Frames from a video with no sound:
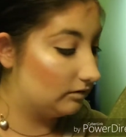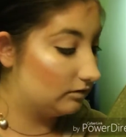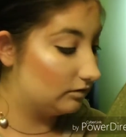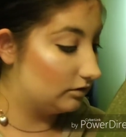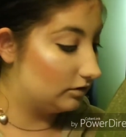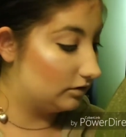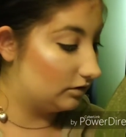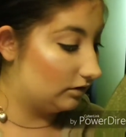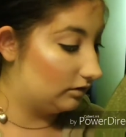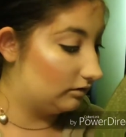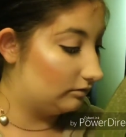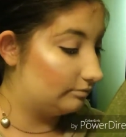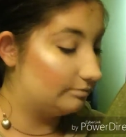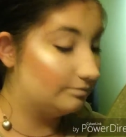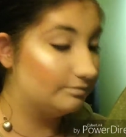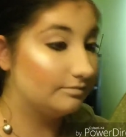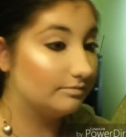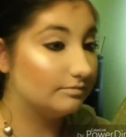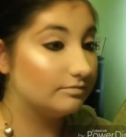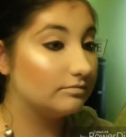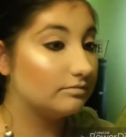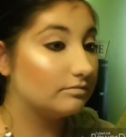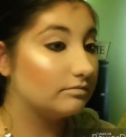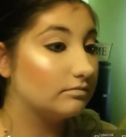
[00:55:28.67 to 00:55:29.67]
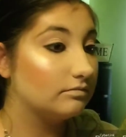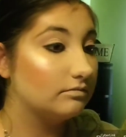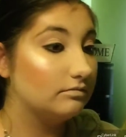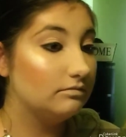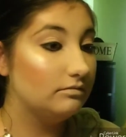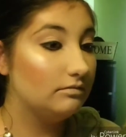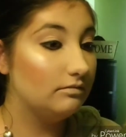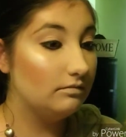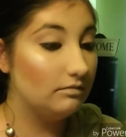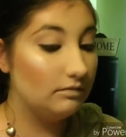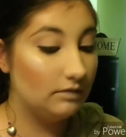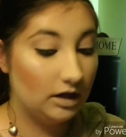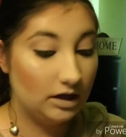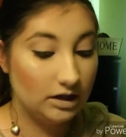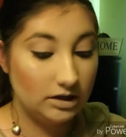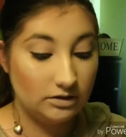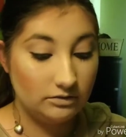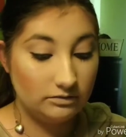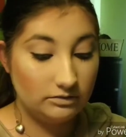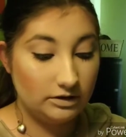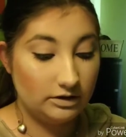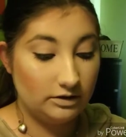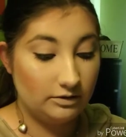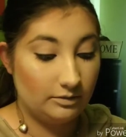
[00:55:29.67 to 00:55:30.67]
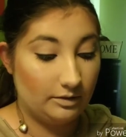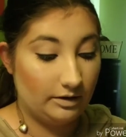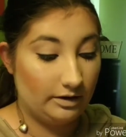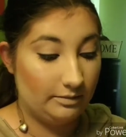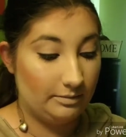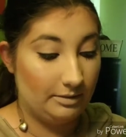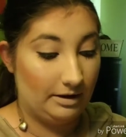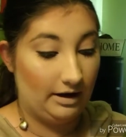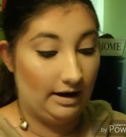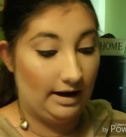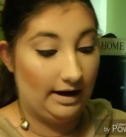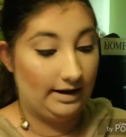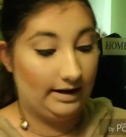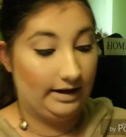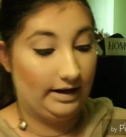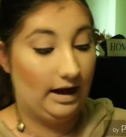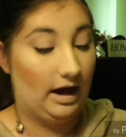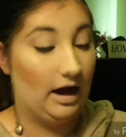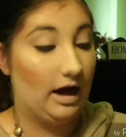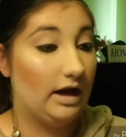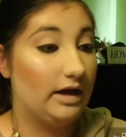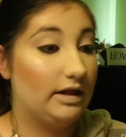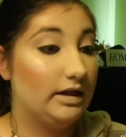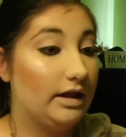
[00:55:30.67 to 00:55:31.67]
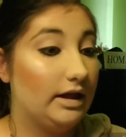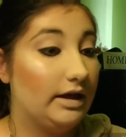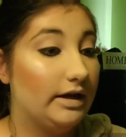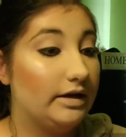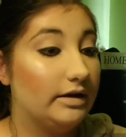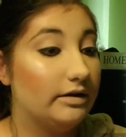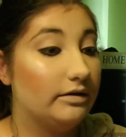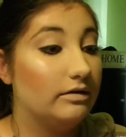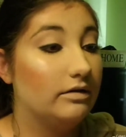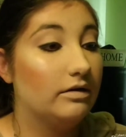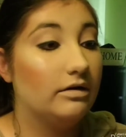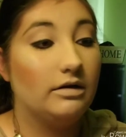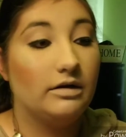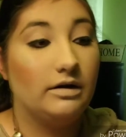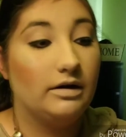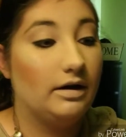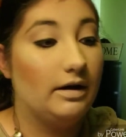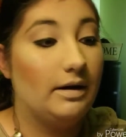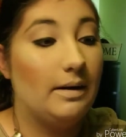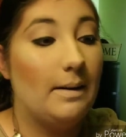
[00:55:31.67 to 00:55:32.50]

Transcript: so I don't need to worry about adding highlighter or